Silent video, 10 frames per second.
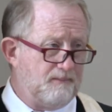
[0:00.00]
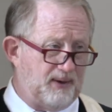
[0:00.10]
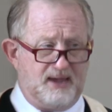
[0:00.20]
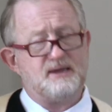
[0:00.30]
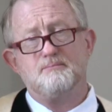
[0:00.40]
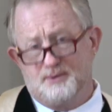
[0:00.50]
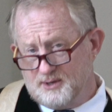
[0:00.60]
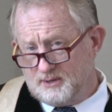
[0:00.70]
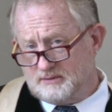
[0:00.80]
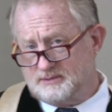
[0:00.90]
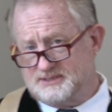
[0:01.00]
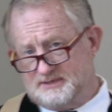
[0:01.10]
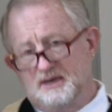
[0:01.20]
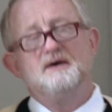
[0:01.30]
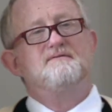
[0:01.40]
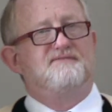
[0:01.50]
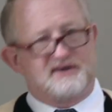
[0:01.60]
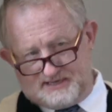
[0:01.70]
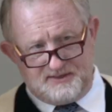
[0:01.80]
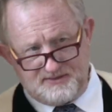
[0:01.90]
paying bills and
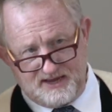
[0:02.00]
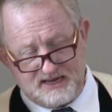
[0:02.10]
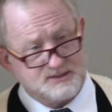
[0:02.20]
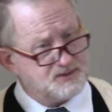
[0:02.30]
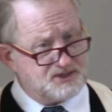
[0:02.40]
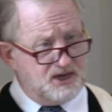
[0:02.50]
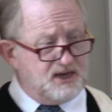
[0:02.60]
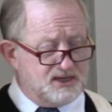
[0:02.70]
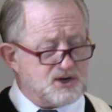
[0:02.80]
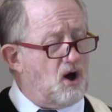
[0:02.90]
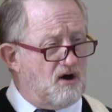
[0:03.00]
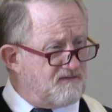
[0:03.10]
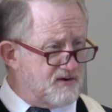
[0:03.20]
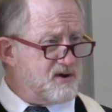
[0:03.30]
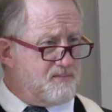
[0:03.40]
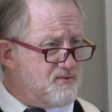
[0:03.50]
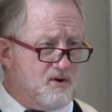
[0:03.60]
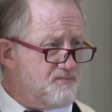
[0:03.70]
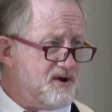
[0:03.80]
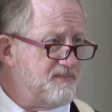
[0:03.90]
fixing things, which is all very
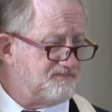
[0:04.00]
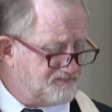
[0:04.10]
appropriate.